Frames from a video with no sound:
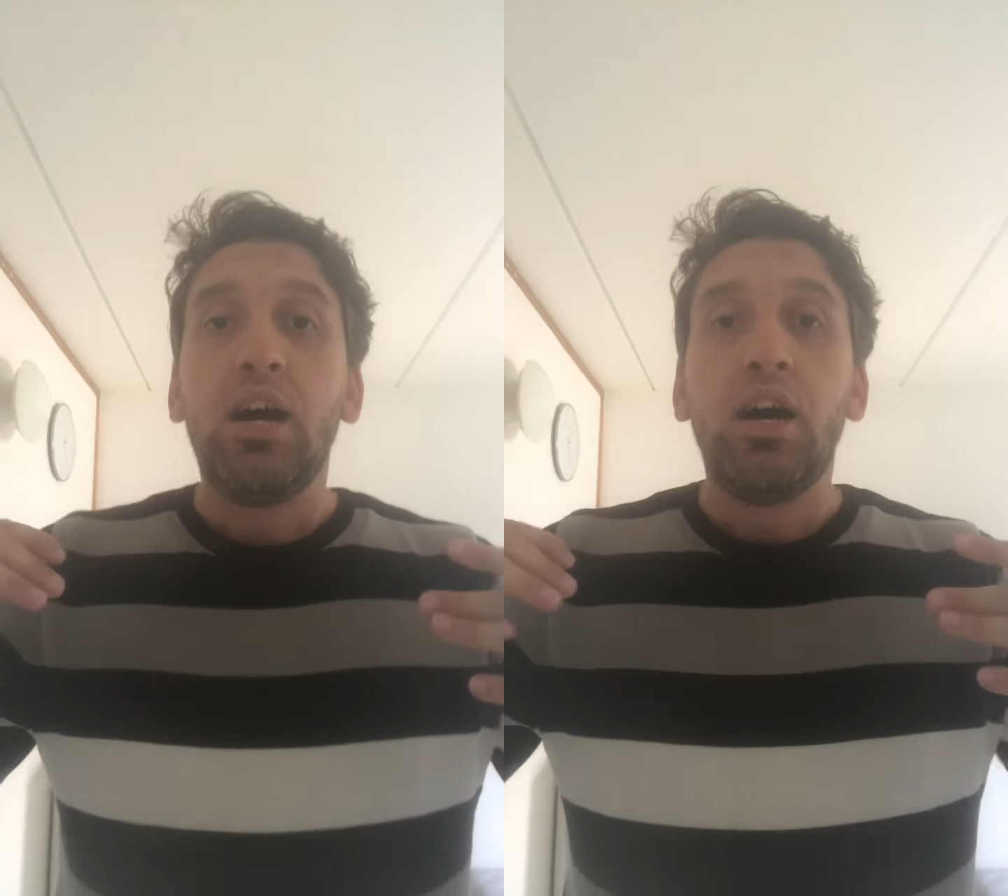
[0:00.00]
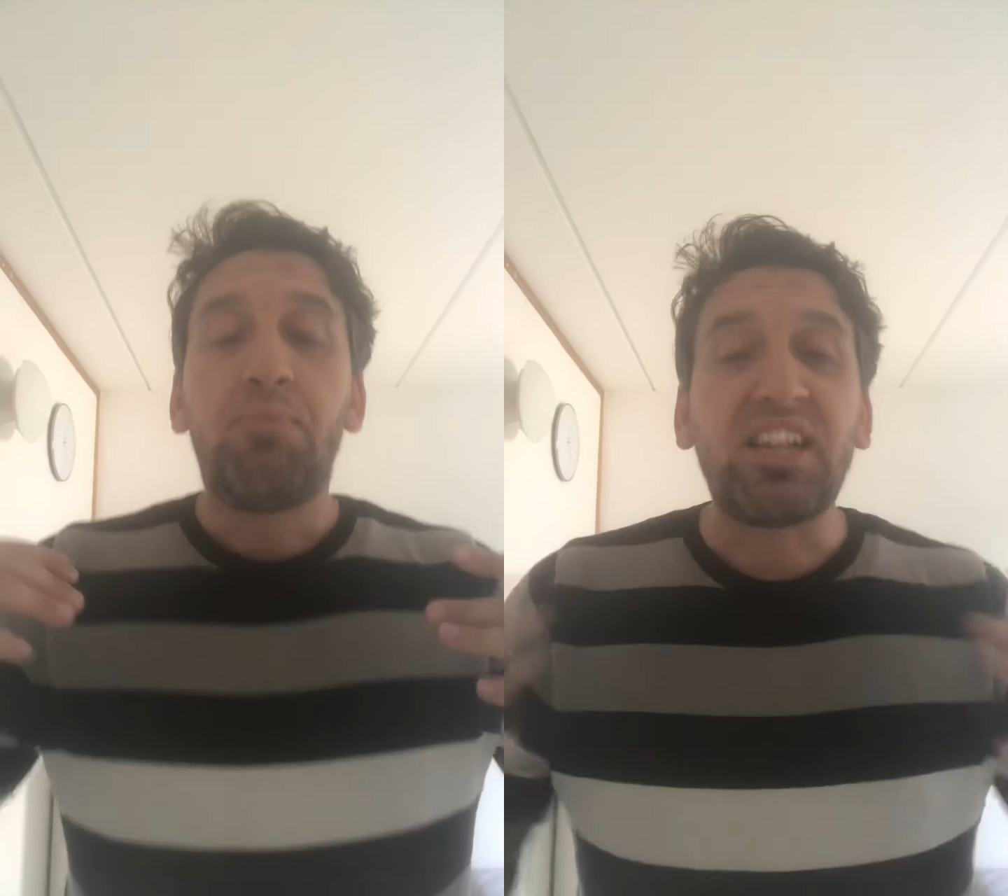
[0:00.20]

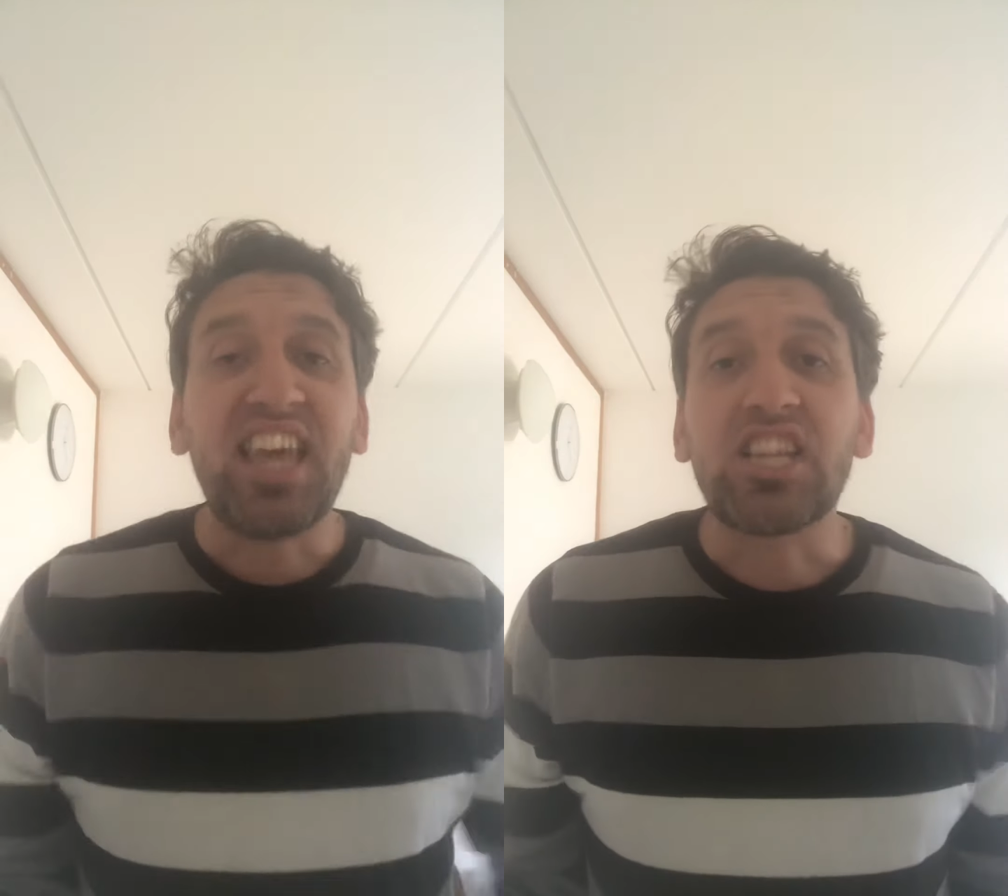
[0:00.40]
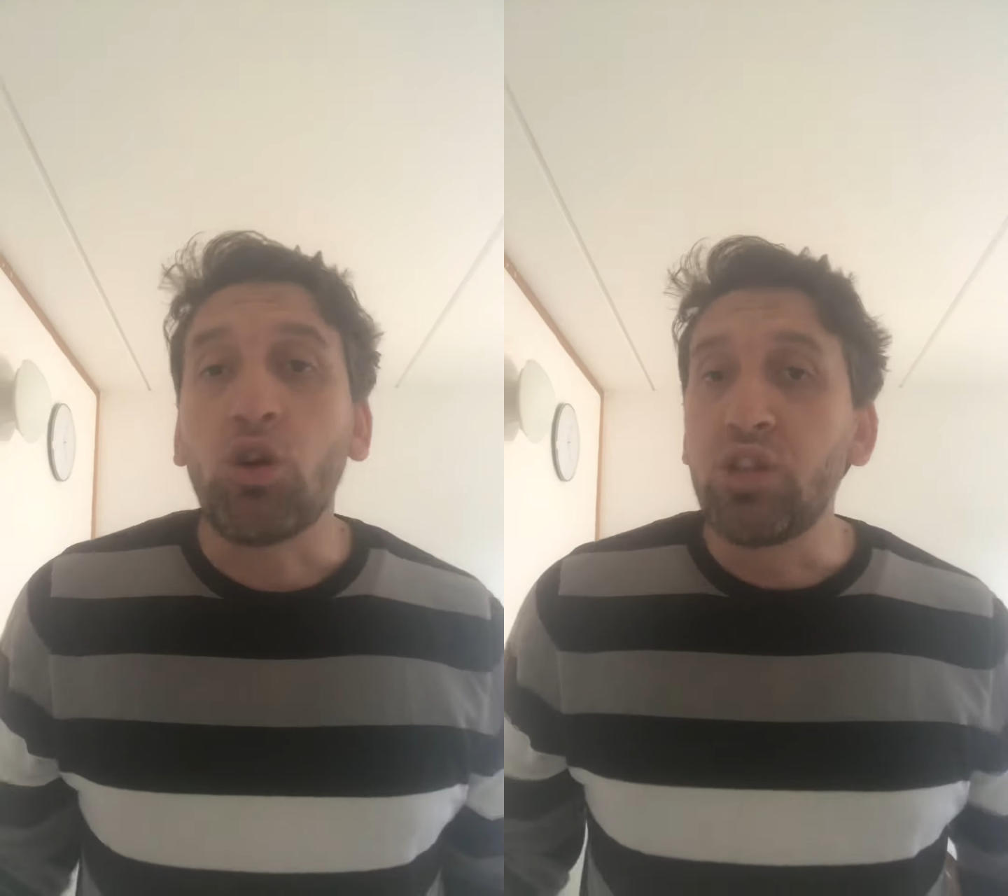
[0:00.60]
But
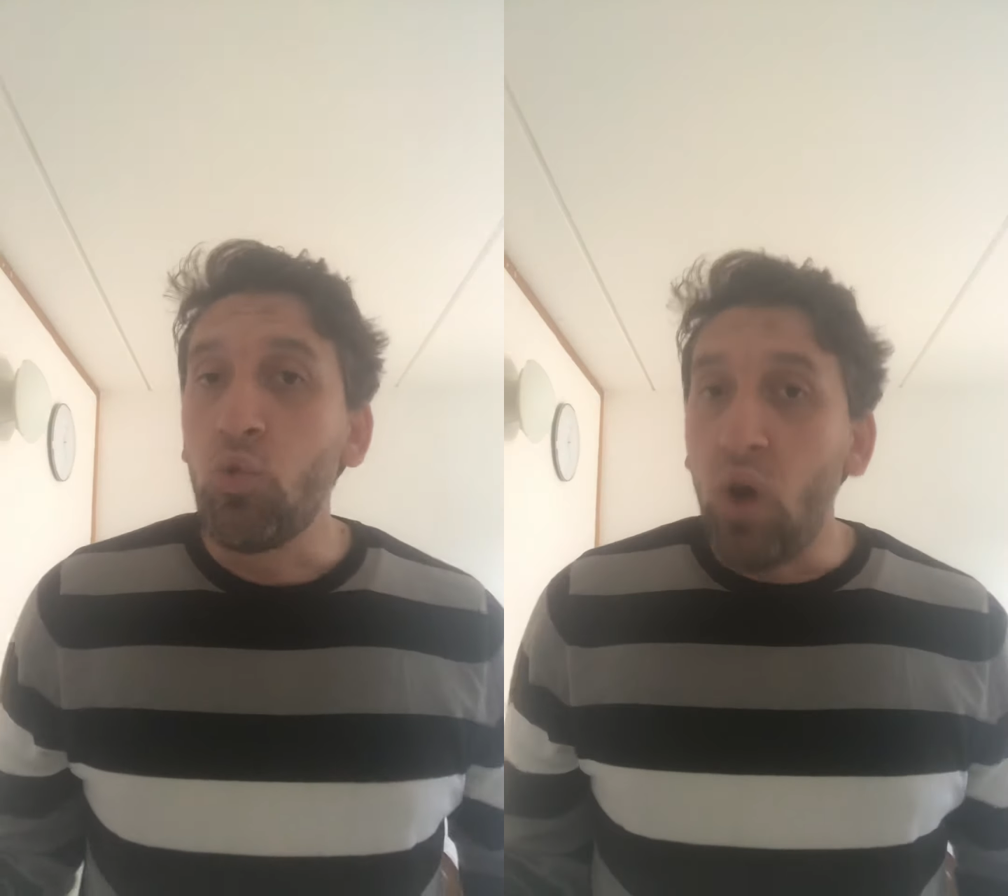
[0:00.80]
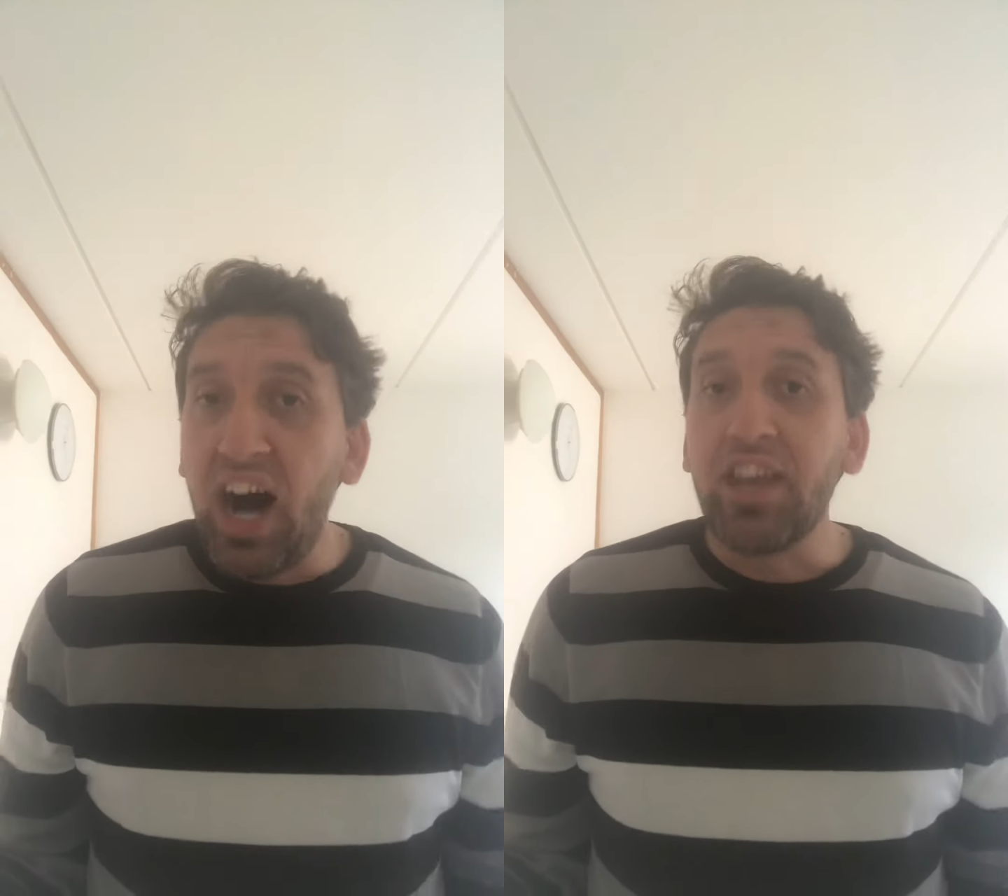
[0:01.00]
he has only
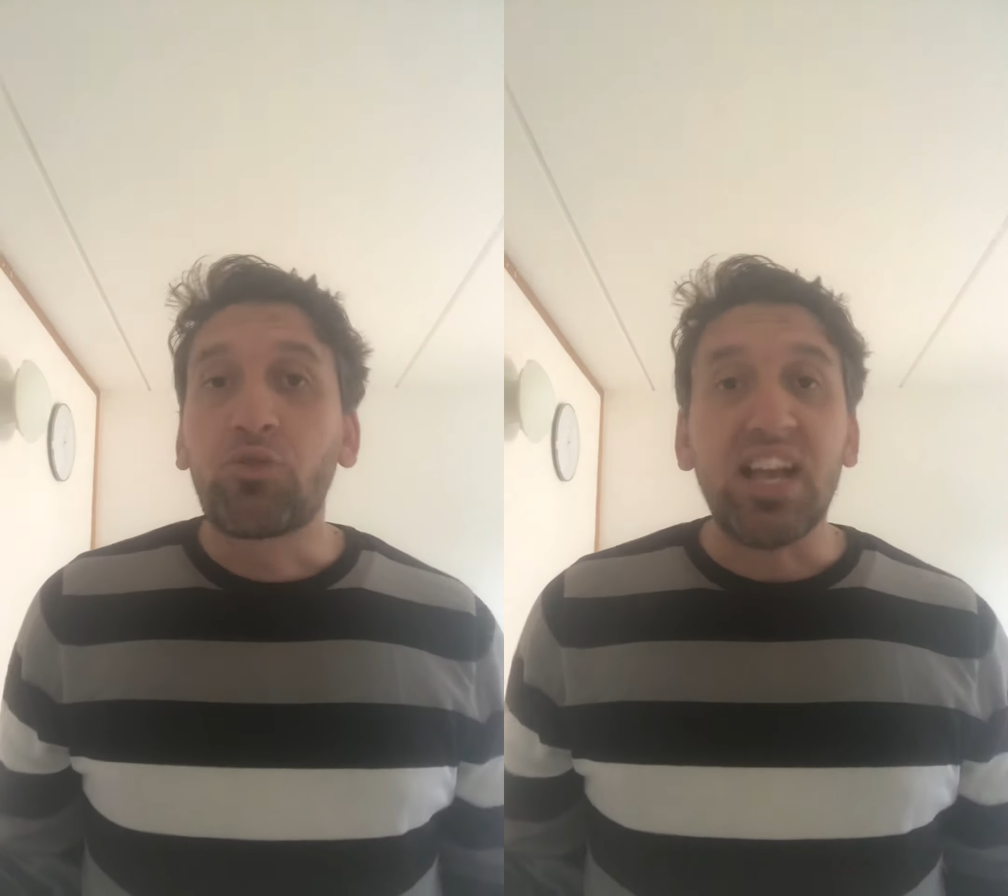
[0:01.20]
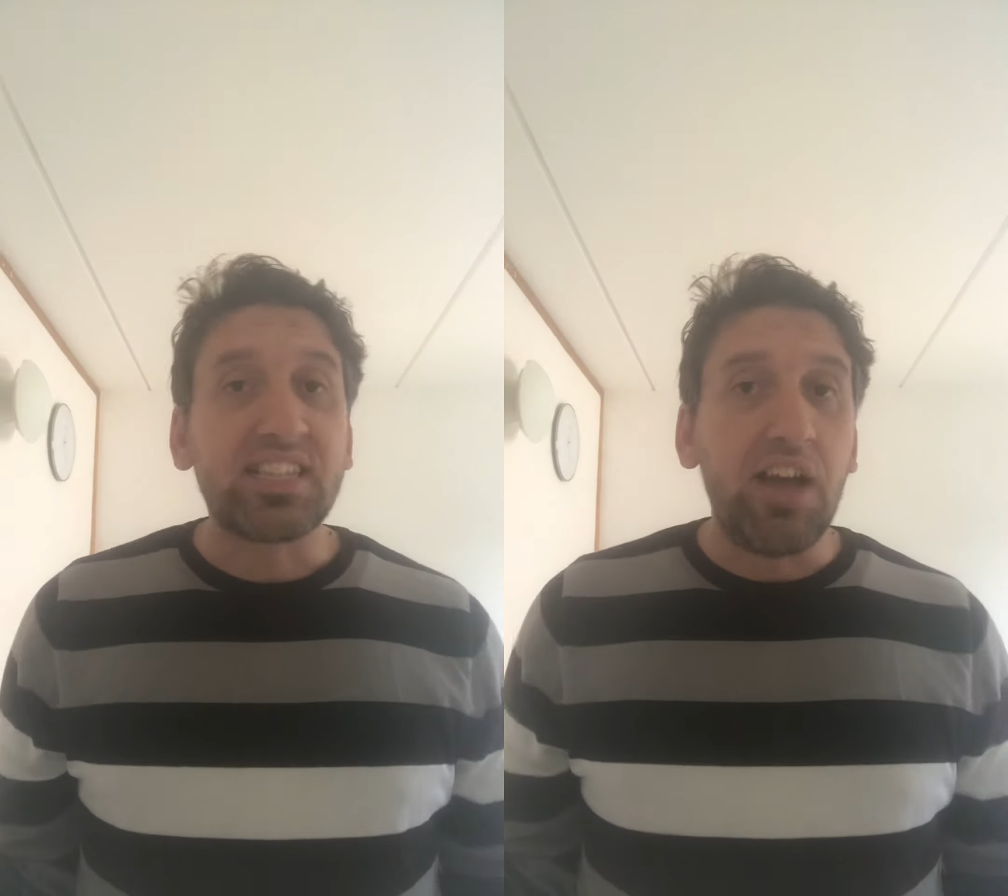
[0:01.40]
one Grand